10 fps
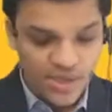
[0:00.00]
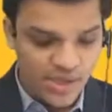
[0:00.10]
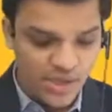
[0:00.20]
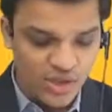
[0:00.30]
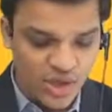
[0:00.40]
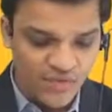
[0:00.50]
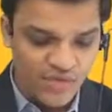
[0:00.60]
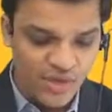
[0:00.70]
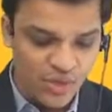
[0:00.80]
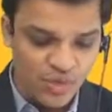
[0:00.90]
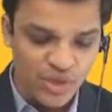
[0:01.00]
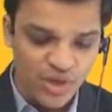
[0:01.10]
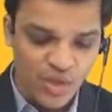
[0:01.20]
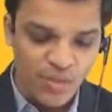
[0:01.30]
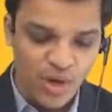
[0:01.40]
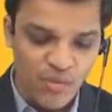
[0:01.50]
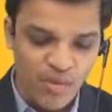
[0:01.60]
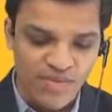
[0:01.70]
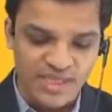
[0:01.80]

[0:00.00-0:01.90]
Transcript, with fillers: to resolve problem of